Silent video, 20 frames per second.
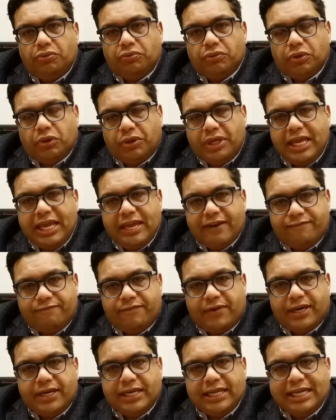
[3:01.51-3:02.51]
looking at
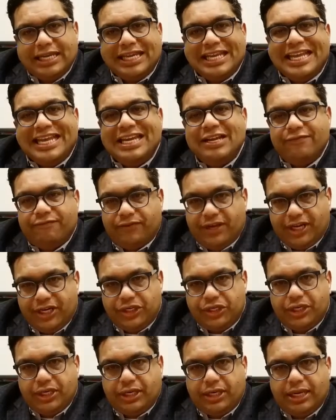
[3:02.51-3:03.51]
funding
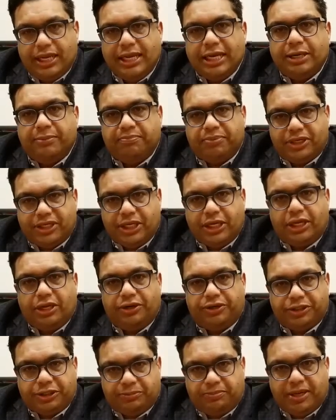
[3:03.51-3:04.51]
innovation in
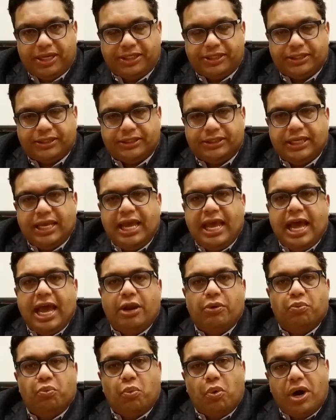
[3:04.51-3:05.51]
particular spaces.
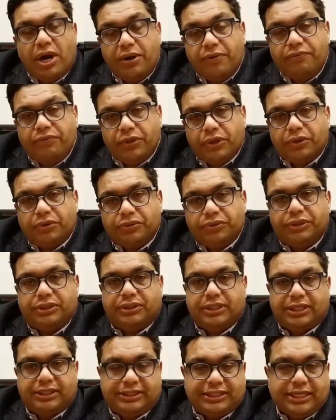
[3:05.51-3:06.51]
And one of those
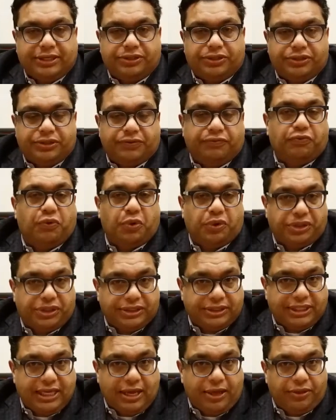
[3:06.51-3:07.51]
sectors, of course,
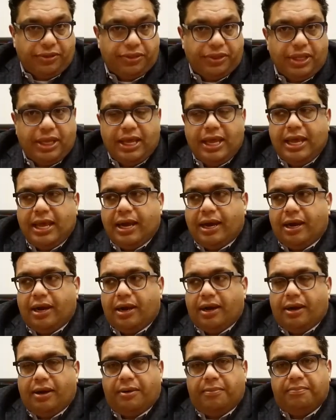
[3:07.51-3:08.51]
is health.
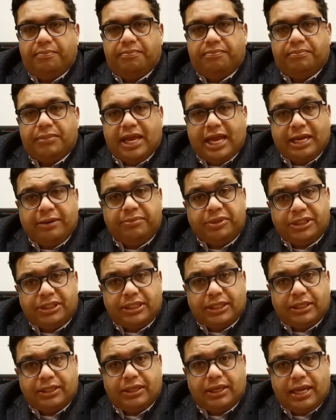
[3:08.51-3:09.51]

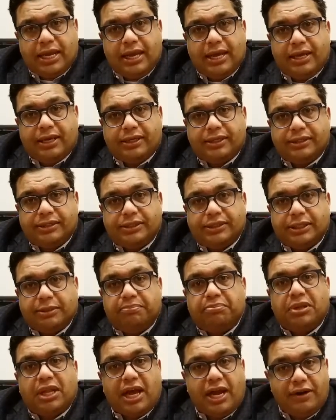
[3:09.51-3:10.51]
Edmonton has
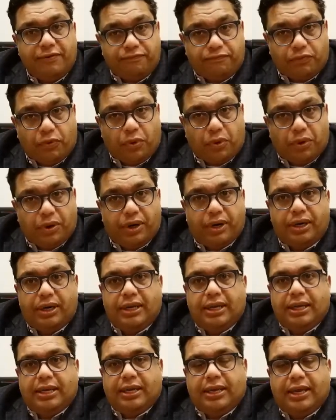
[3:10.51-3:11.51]
applied for
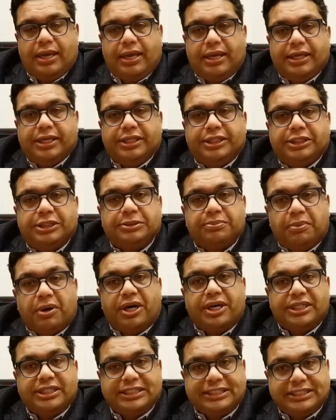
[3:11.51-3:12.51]
a
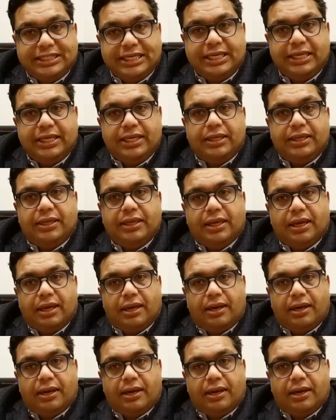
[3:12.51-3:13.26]
smart city